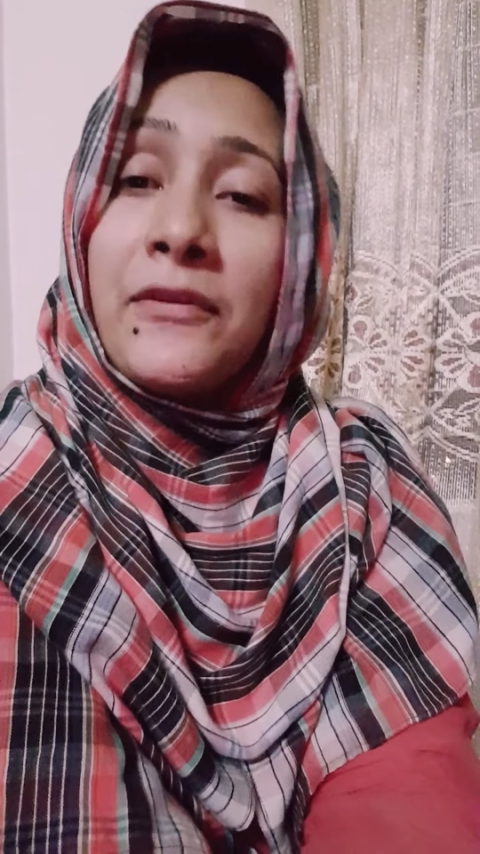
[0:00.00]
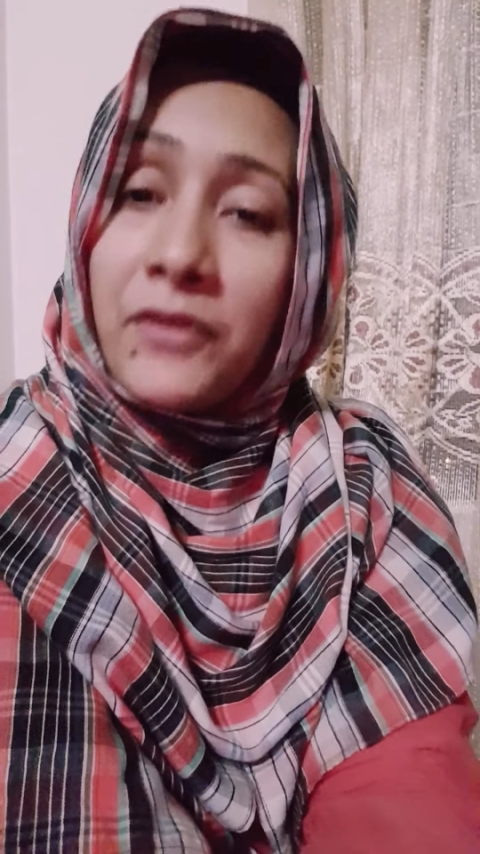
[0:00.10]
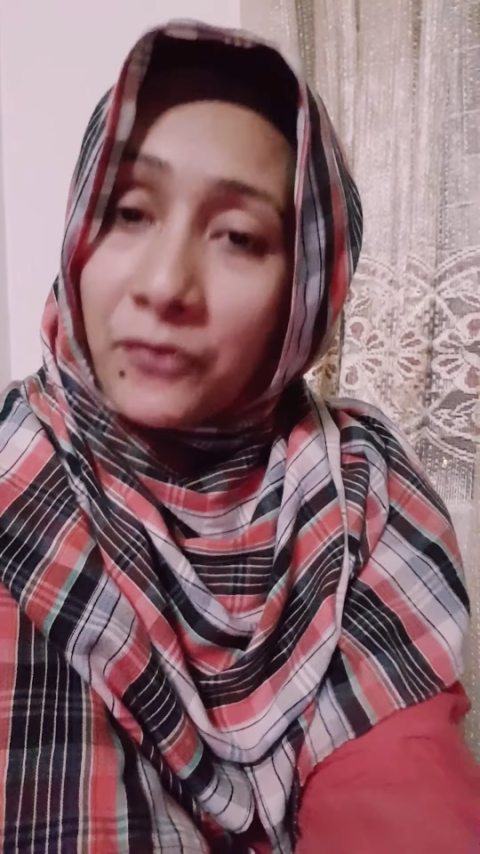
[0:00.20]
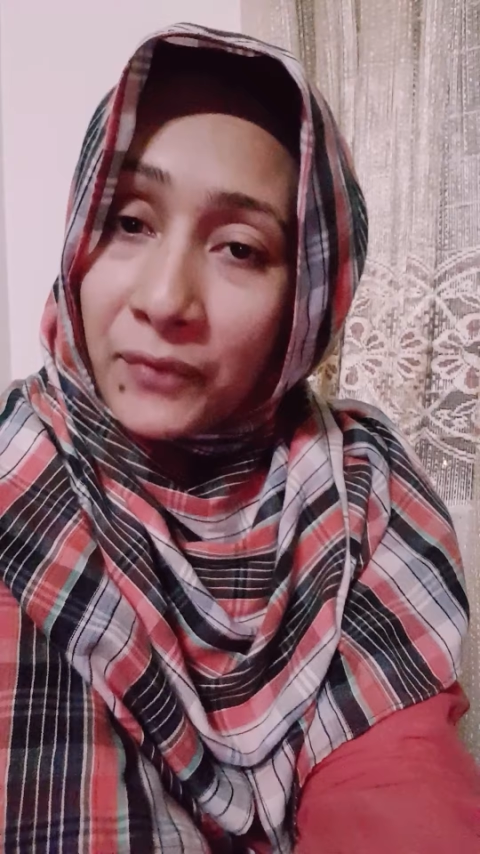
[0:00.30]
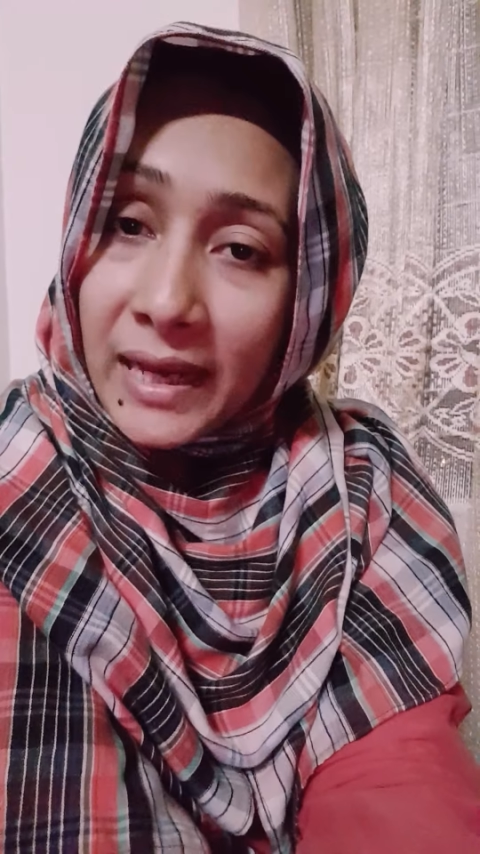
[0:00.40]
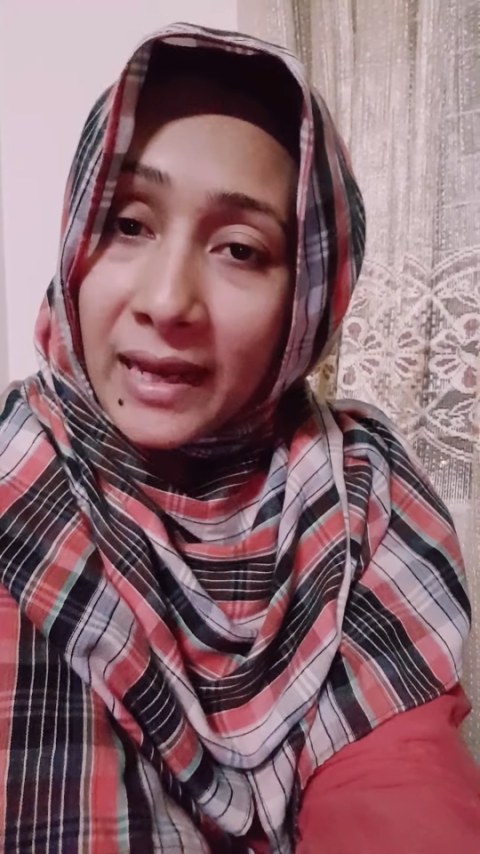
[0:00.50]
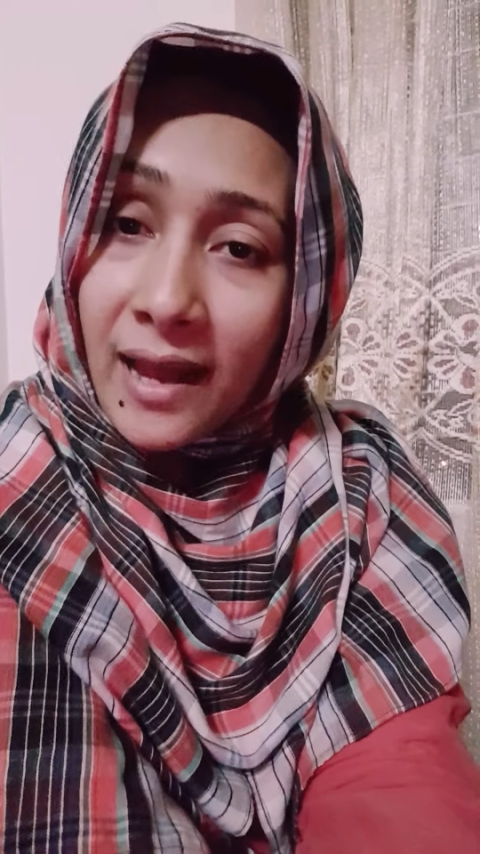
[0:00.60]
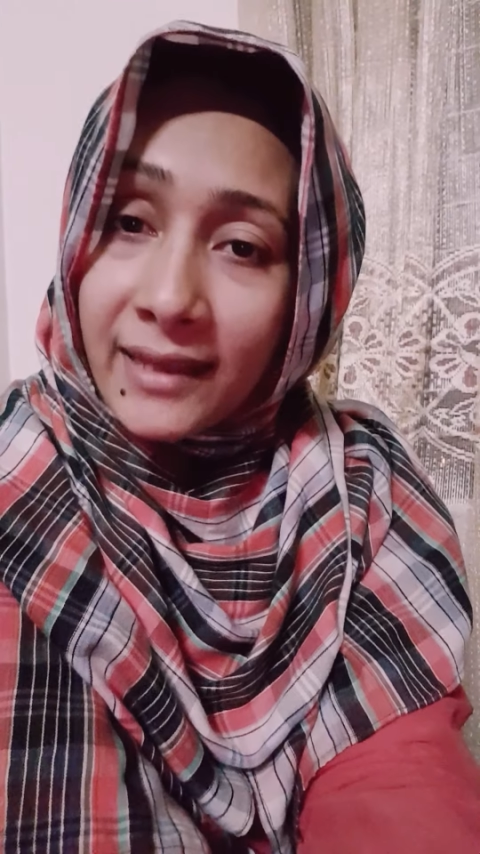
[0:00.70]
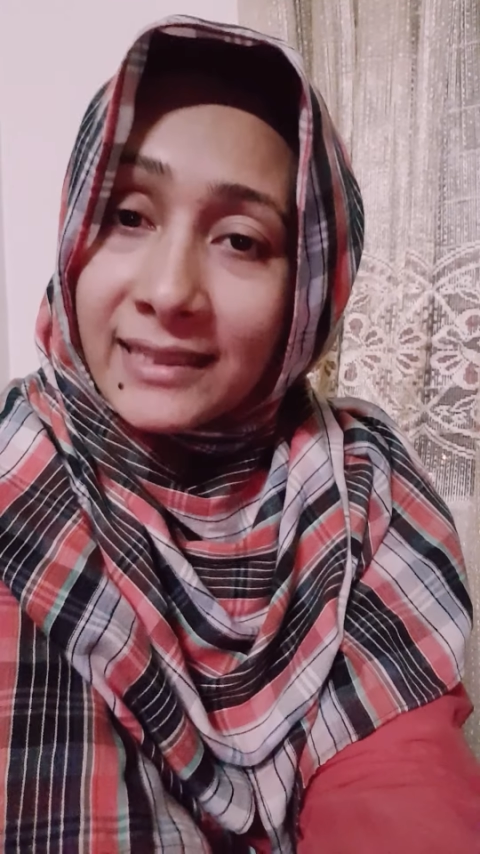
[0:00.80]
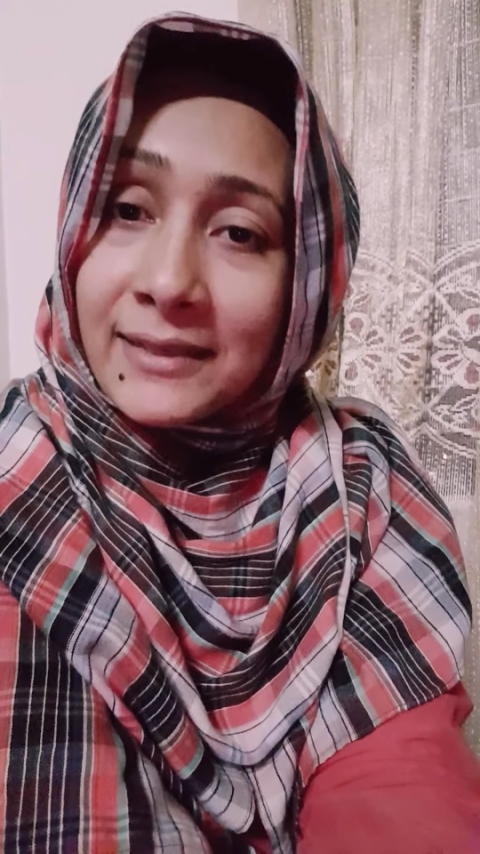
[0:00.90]
you feel
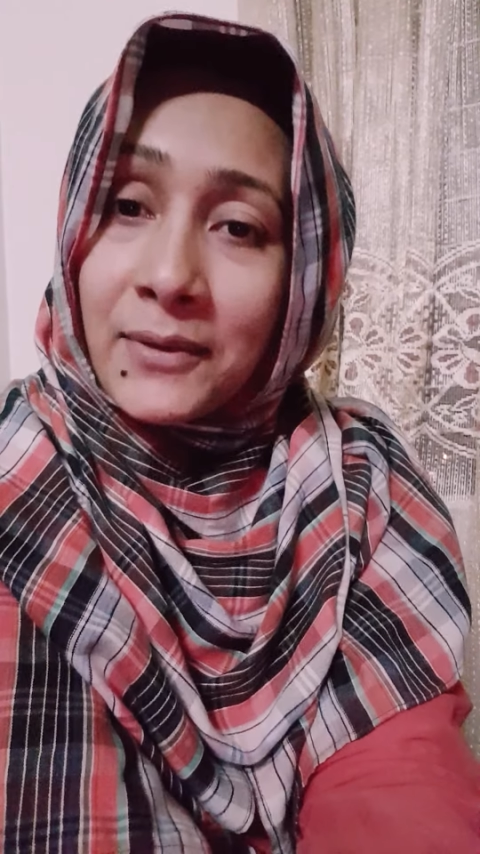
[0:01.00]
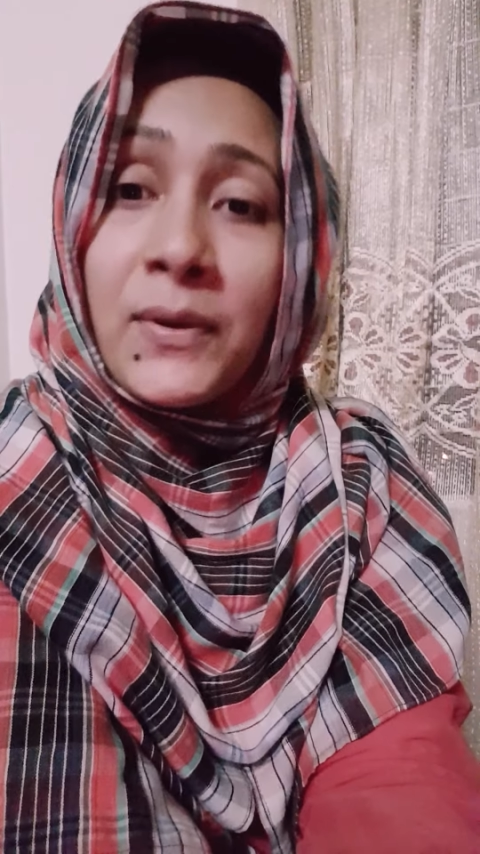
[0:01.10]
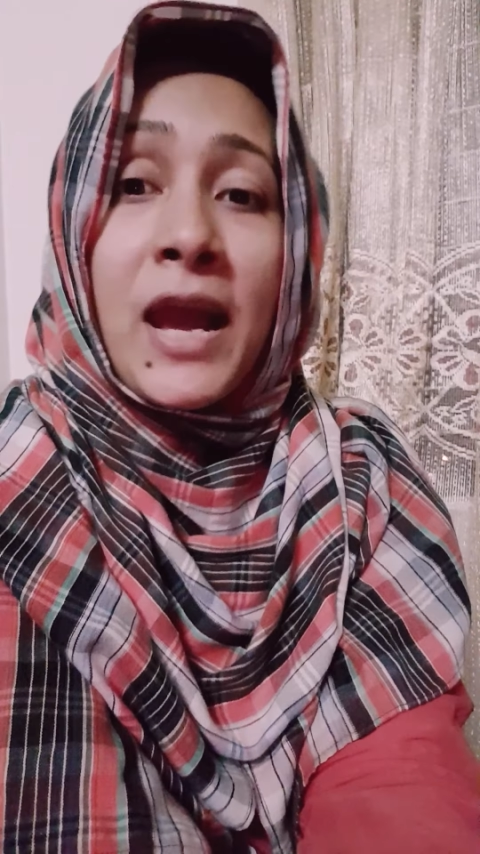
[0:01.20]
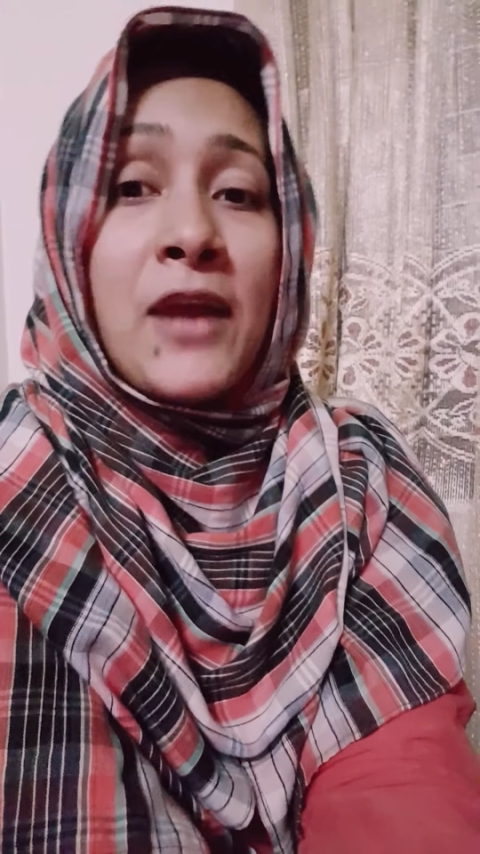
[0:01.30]
like so,